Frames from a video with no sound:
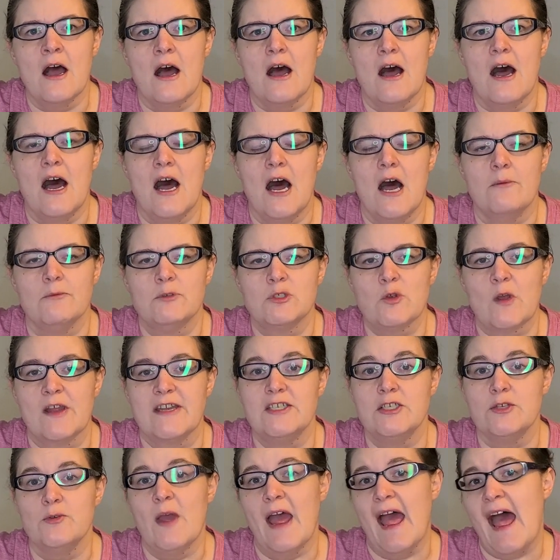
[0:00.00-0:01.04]
so I
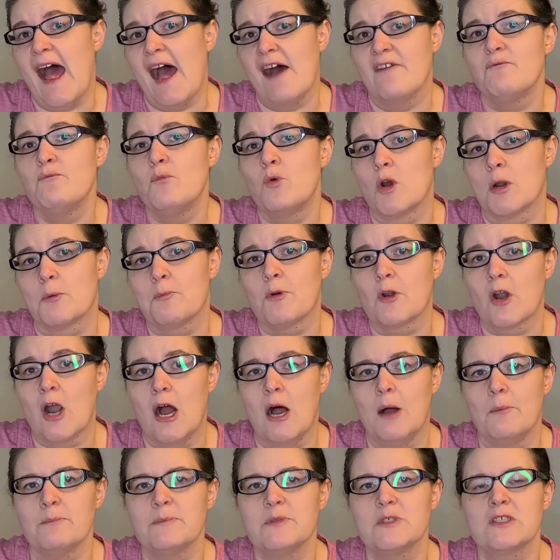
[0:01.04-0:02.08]
do have more
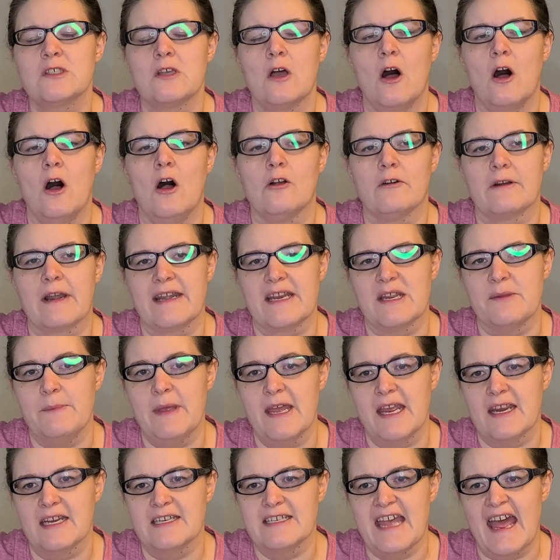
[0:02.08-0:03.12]
prompts already
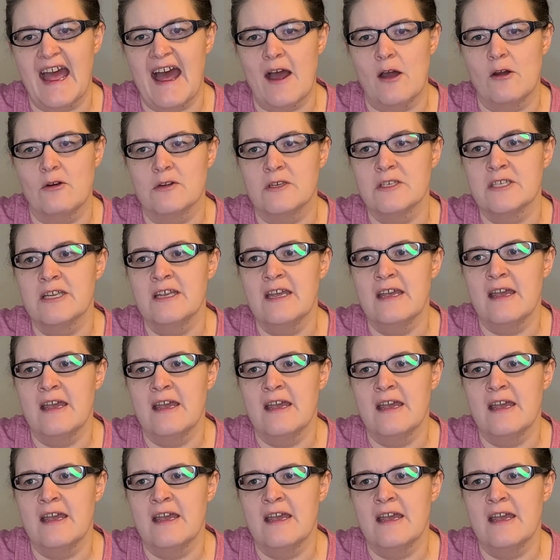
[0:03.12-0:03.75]
picked out,